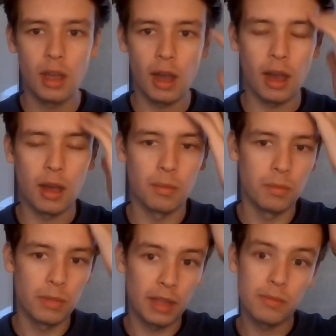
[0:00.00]

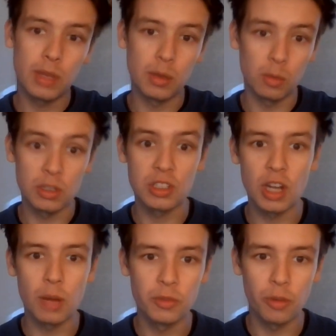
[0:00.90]
that it was
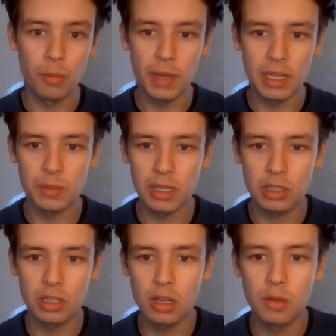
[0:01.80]
snubbed from Best
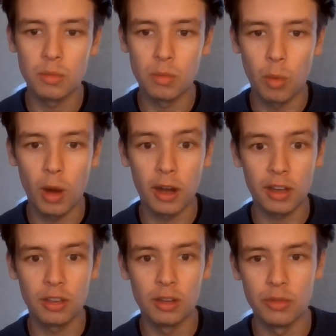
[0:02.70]
Picture, where
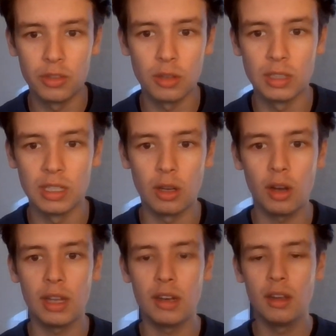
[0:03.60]
it could have totally
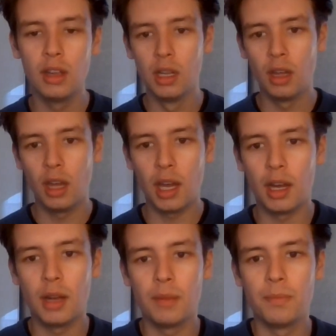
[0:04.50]
got in.
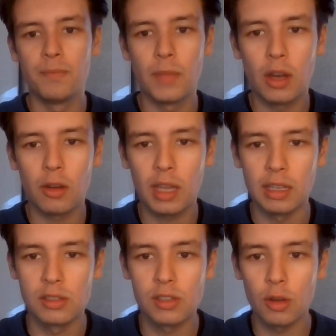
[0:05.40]
Okay,
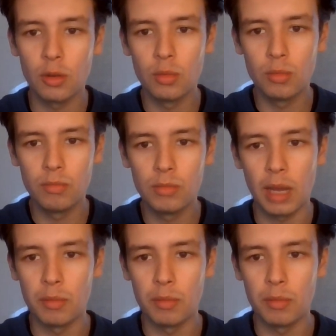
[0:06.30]
so, yeah,